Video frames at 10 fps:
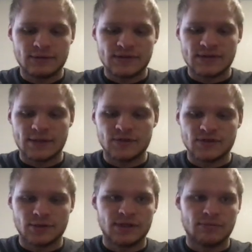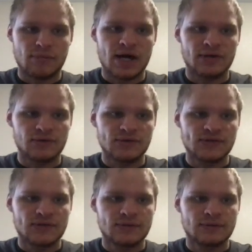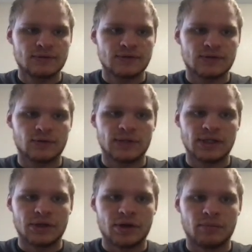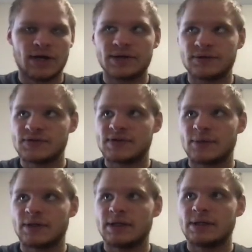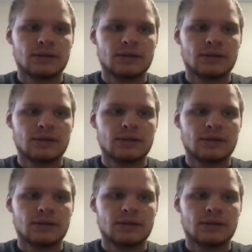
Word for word: This time it's going to be models so we need our models that we need